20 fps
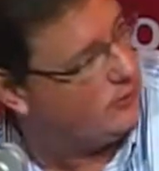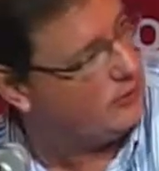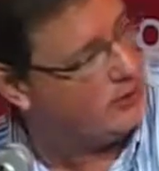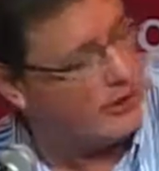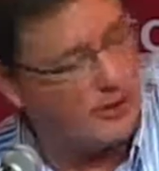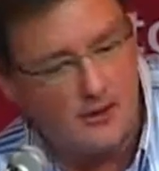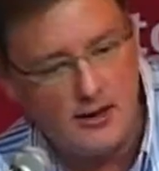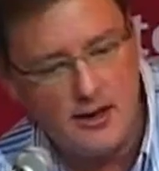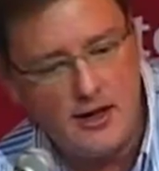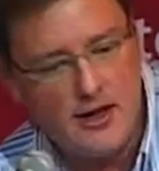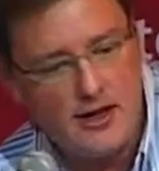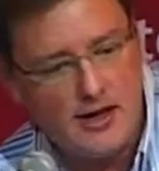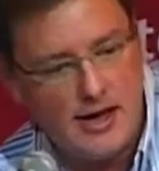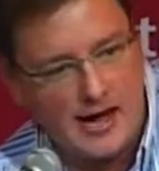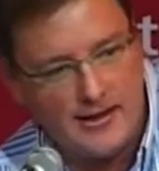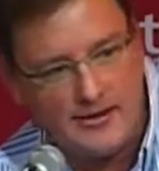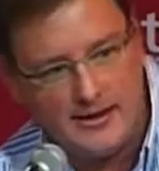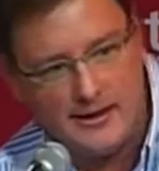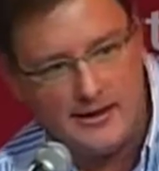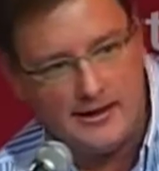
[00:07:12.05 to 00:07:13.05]
So
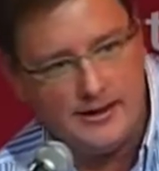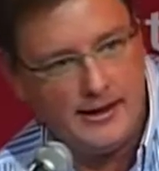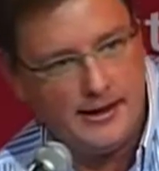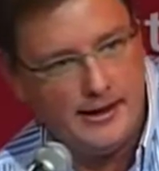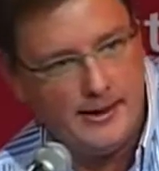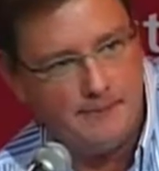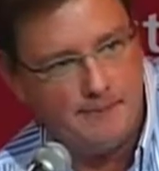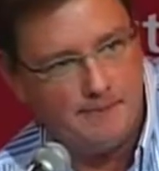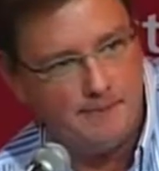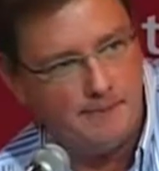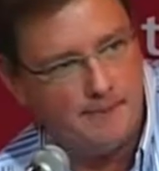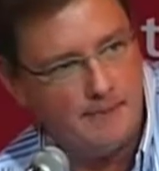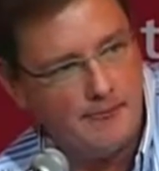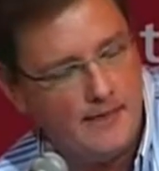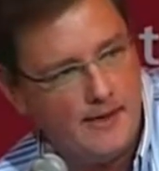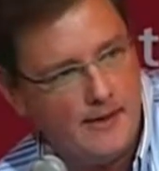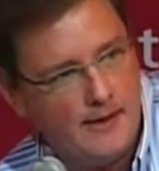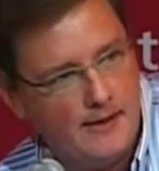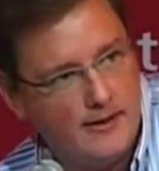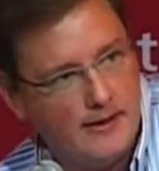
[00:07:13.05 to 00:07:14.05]
I think
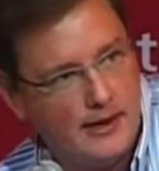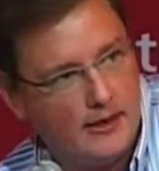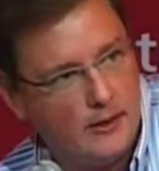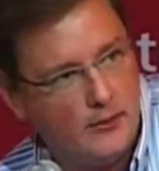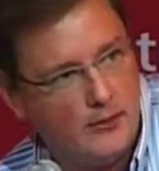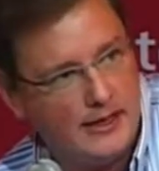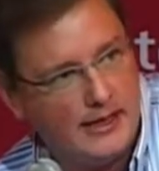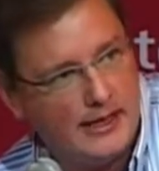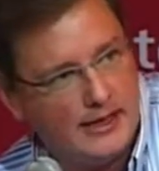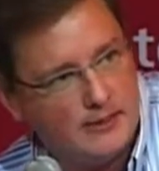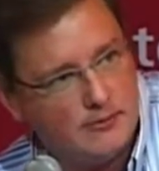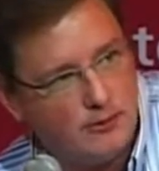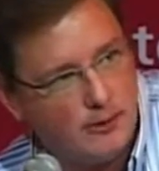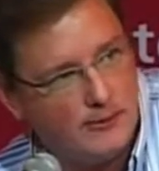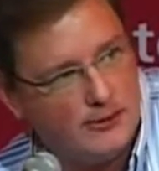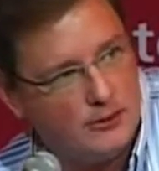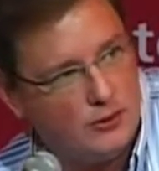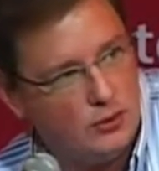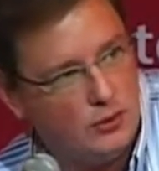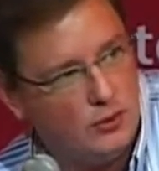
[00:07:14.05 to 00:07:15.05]
when it gets
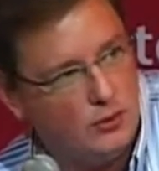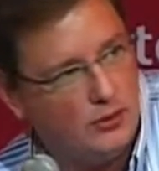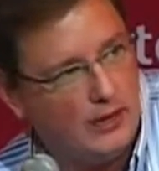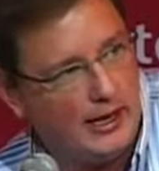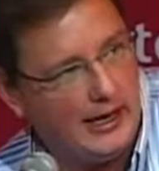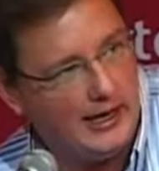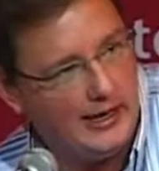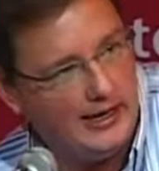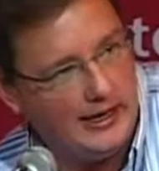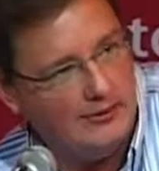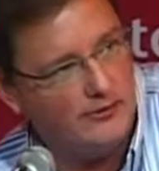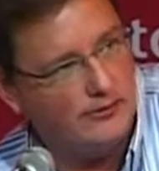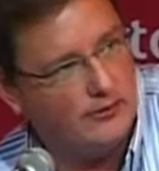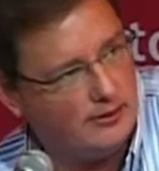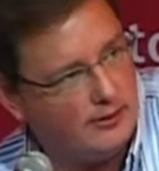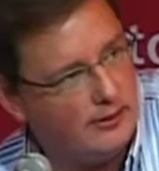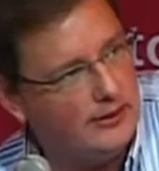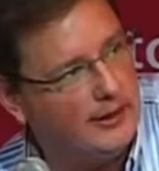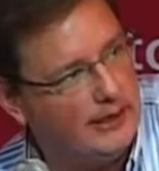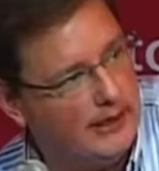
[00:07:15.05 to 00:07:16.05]
probably too high
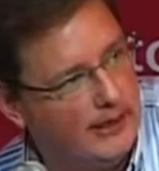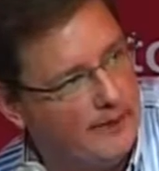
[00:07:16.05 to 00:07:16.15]
level,